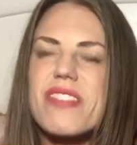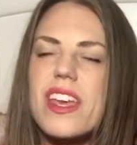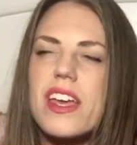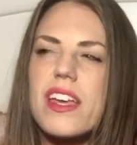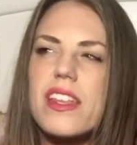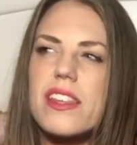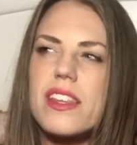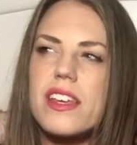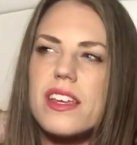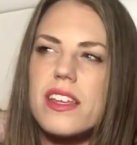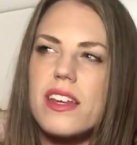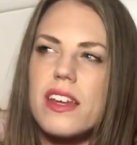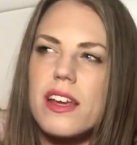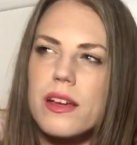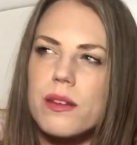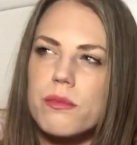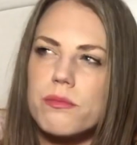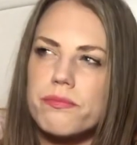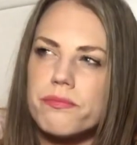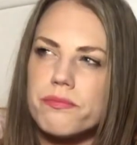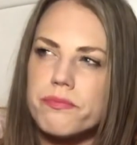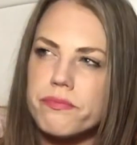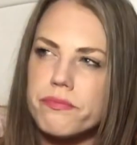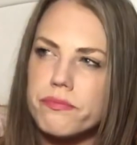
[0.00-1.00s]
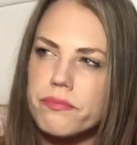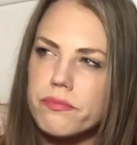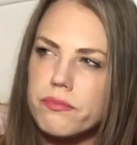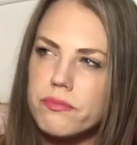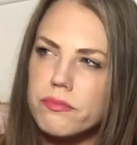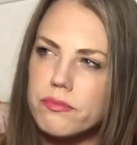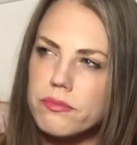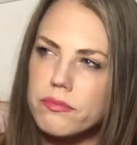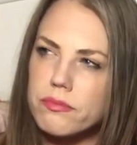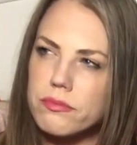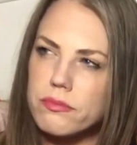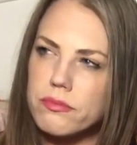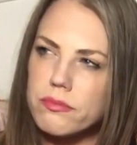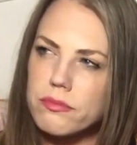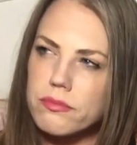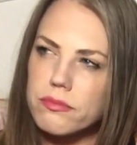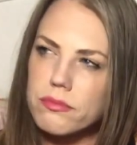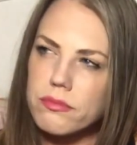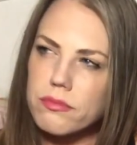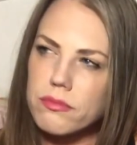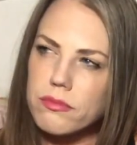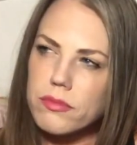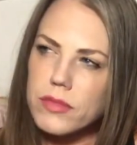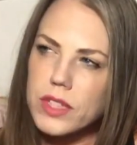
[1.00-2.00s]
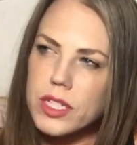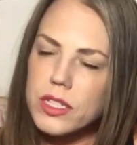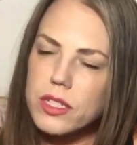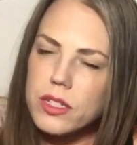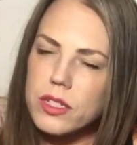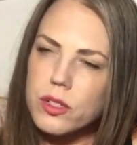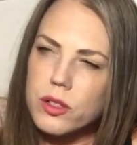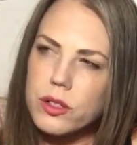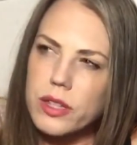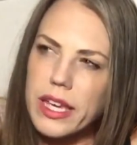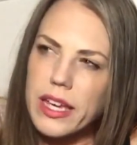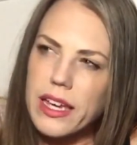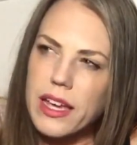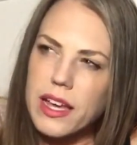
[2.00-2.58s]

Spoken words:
And then, they